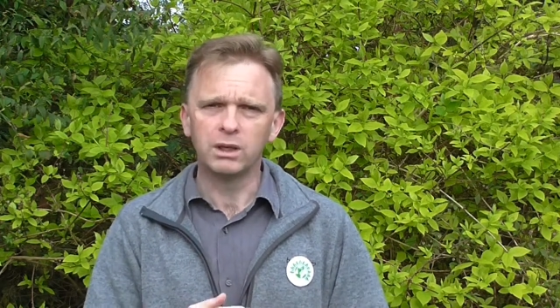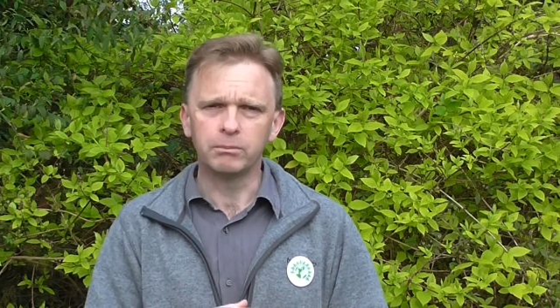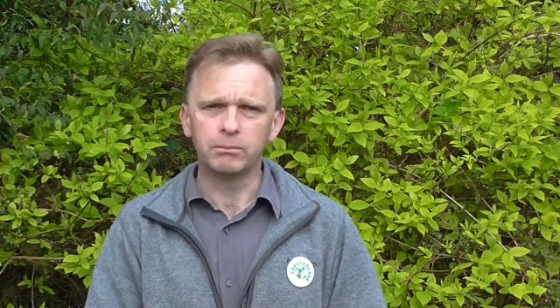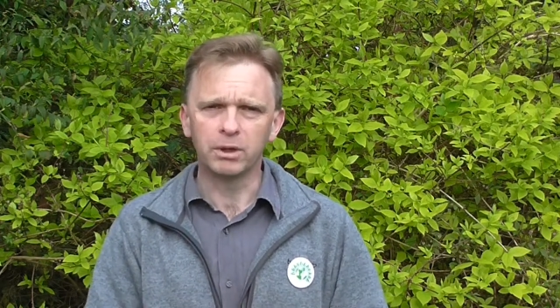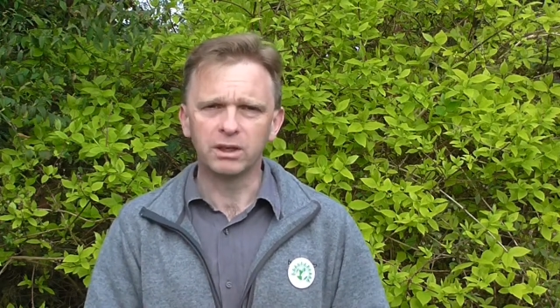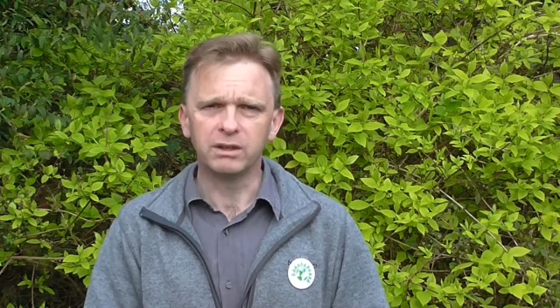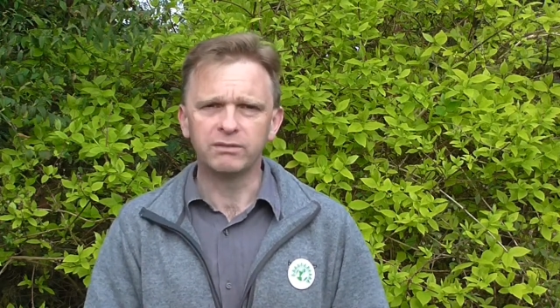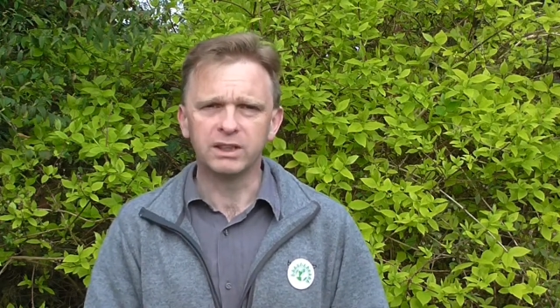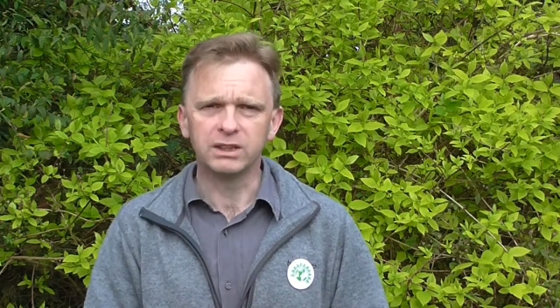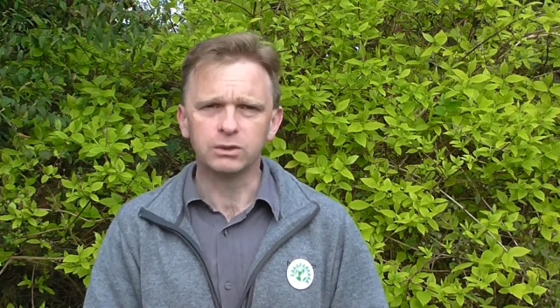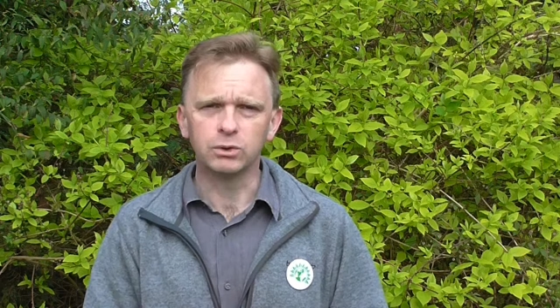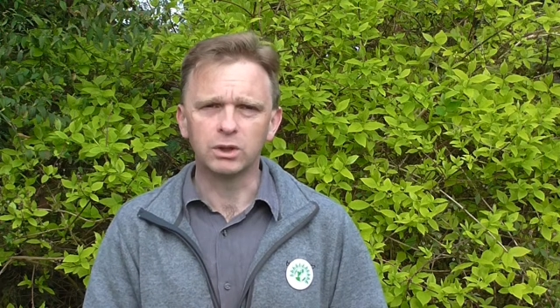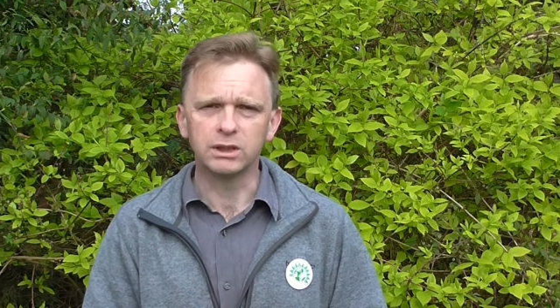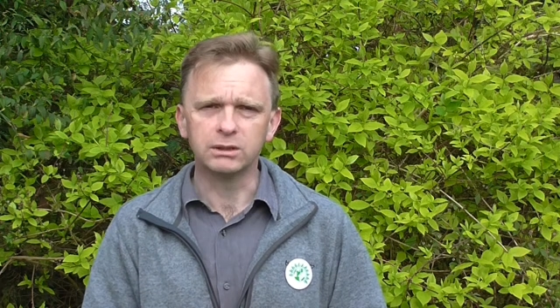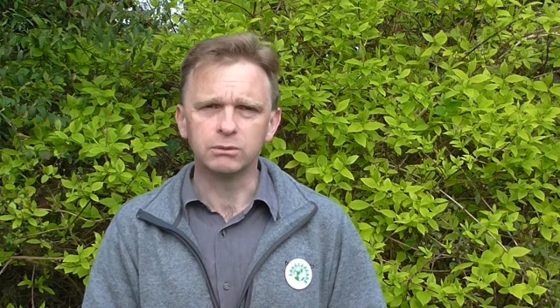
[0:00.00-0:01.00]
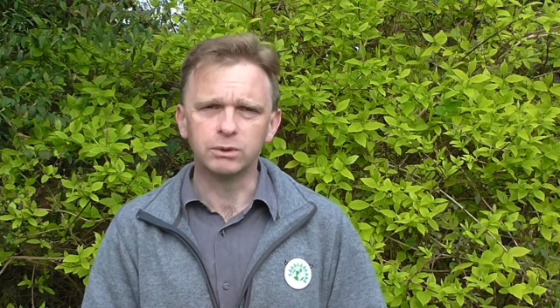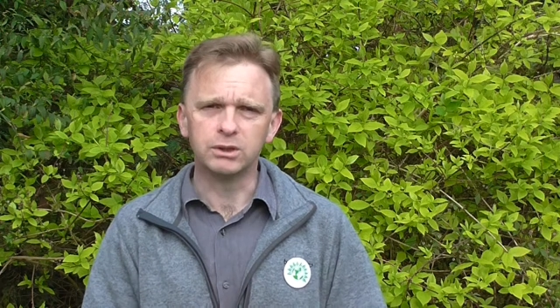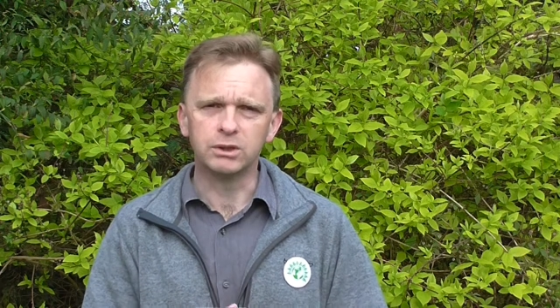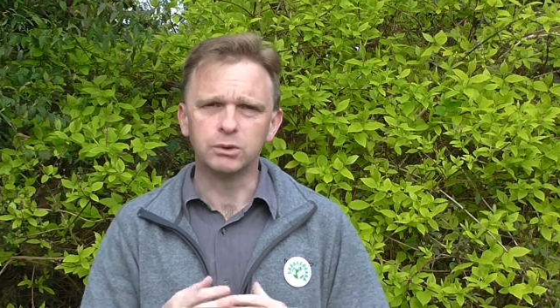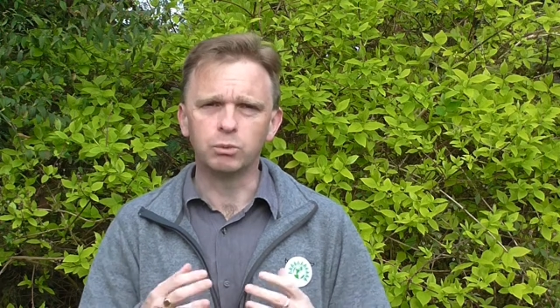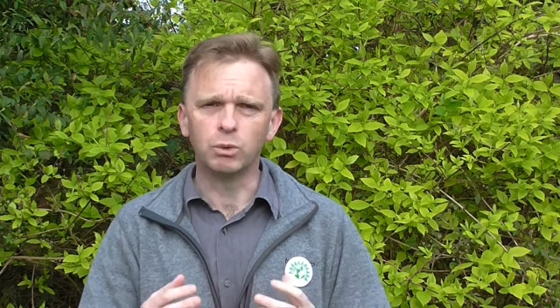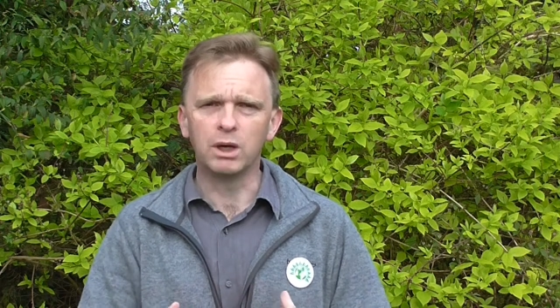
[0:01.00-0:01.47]
We don't believe that's right,
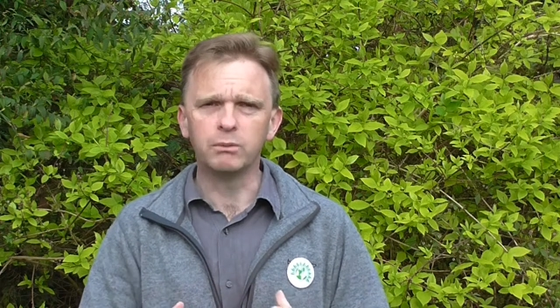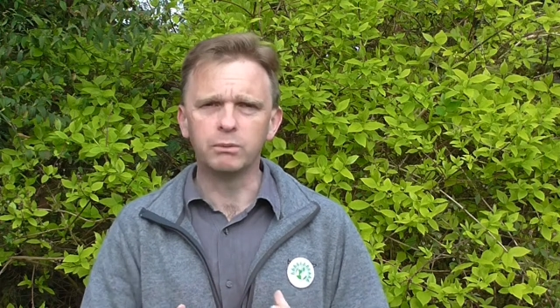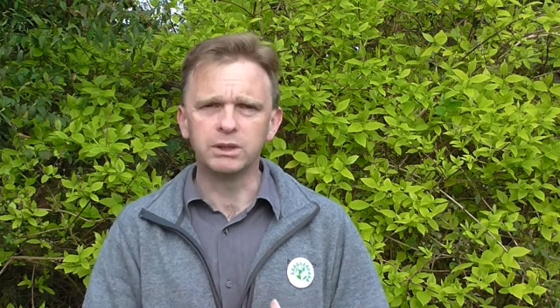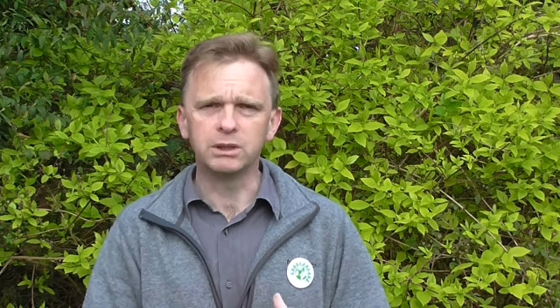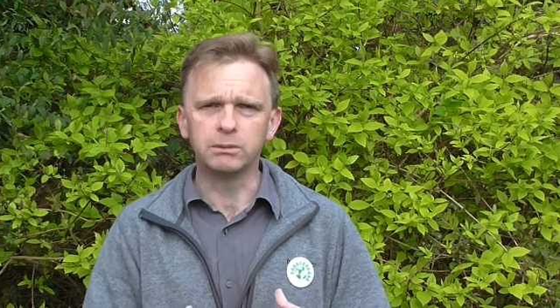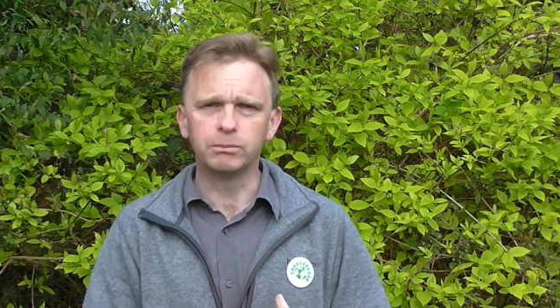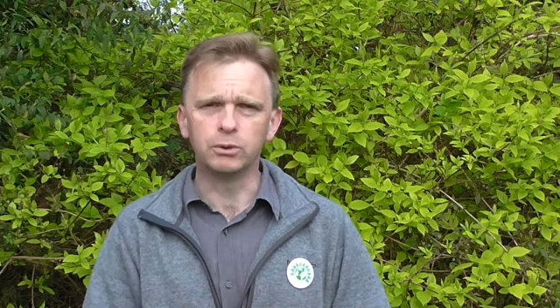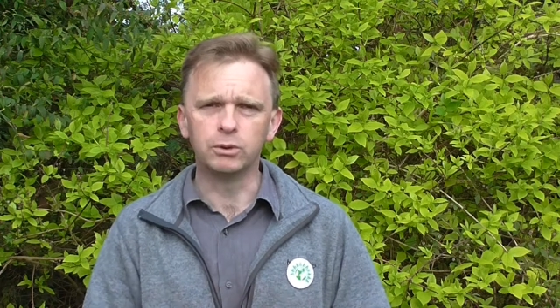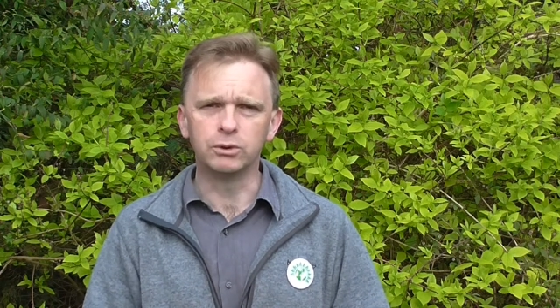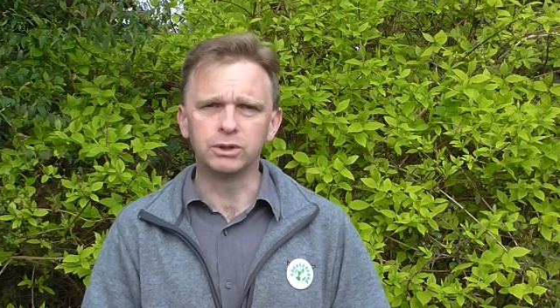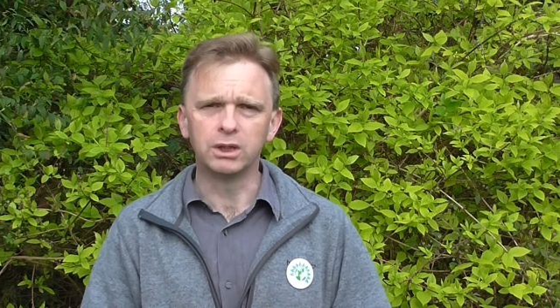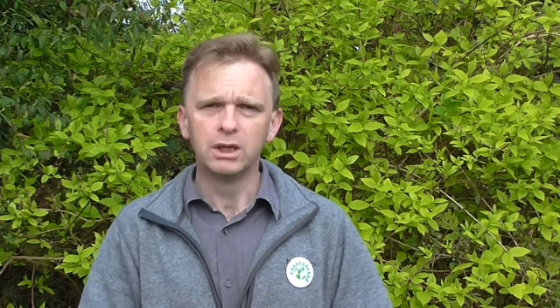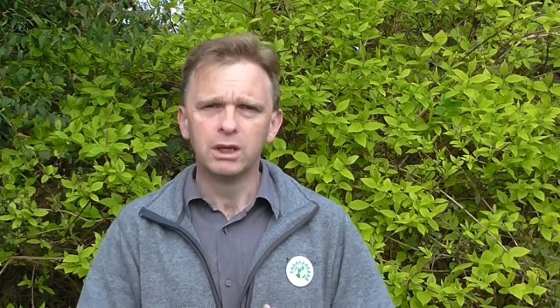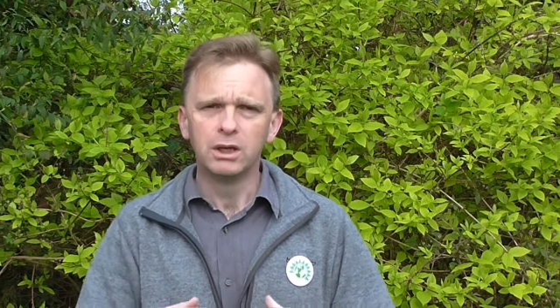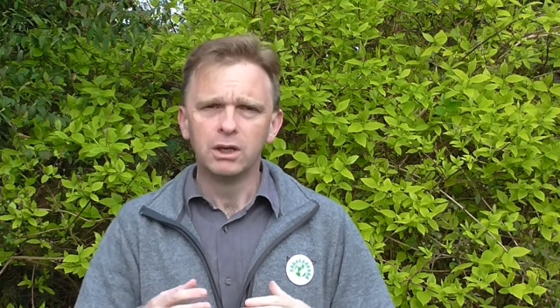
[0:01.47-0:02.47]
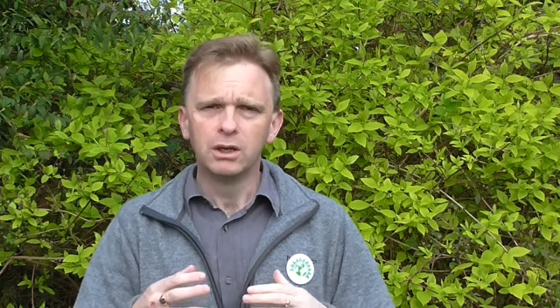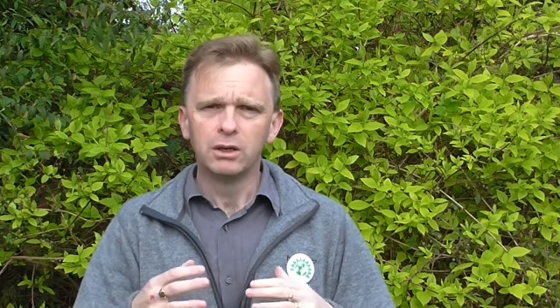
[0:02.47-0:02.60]
which is why we support